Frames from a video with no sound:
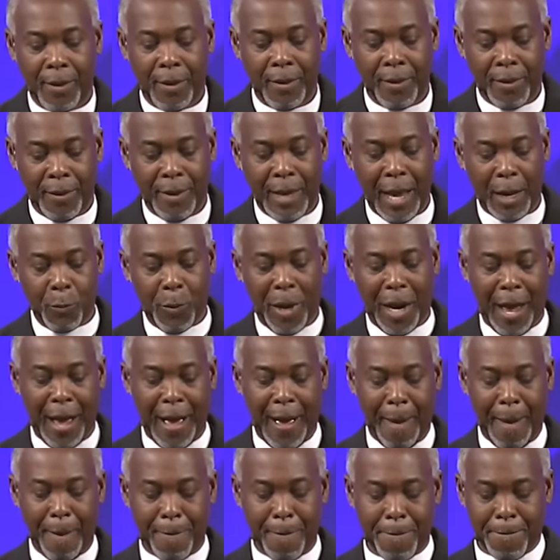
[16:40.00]
Yet will
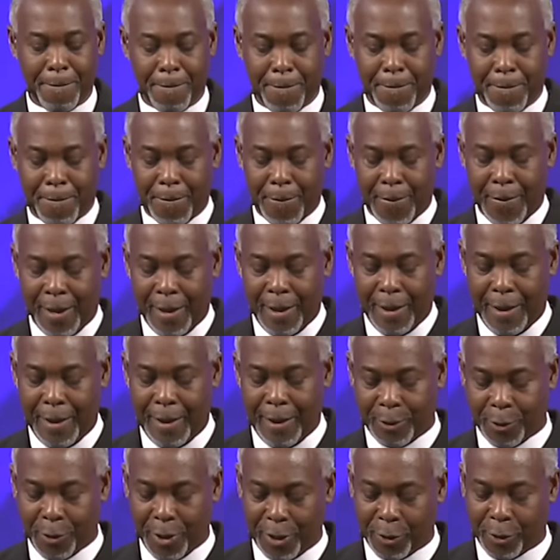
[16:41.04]
I, I
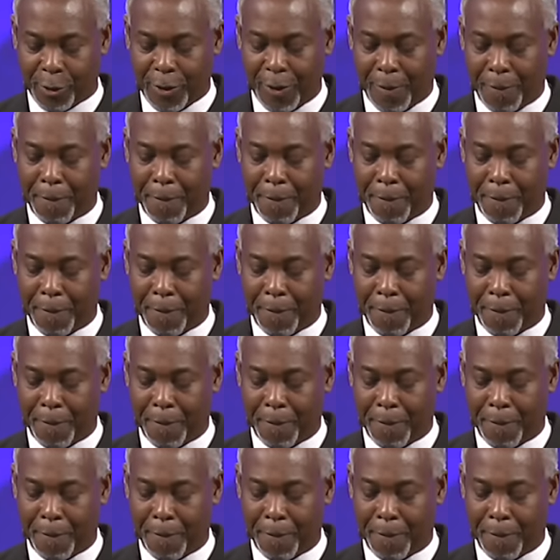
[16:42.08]
trust him.